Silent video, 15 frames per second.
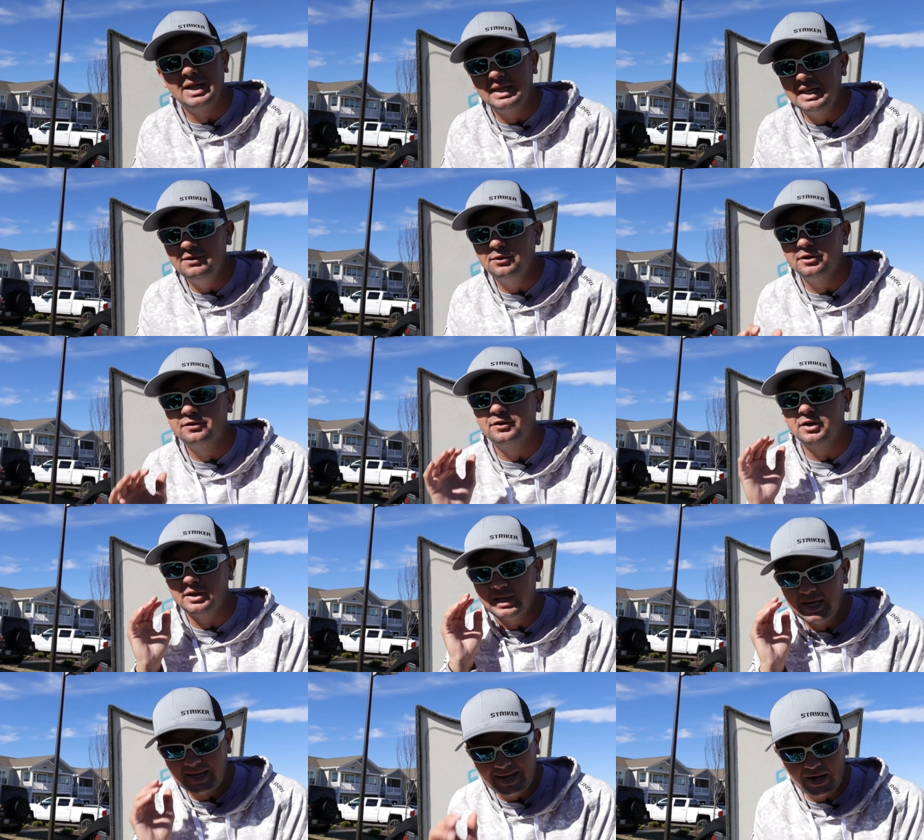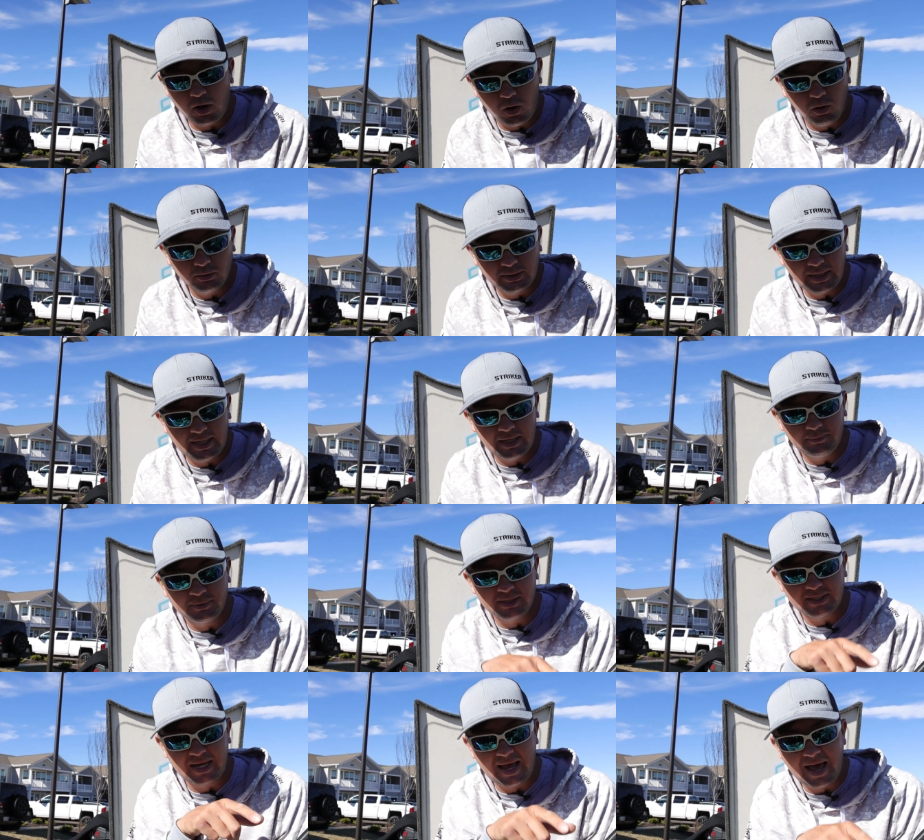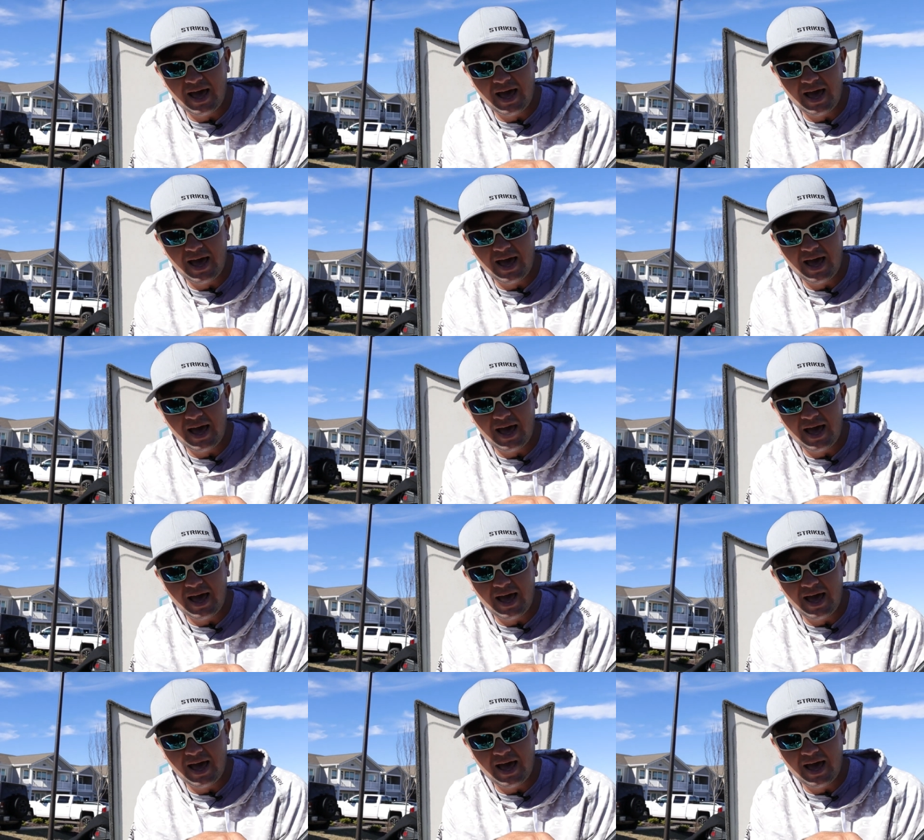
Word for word: that I leave on the front deck at all times is a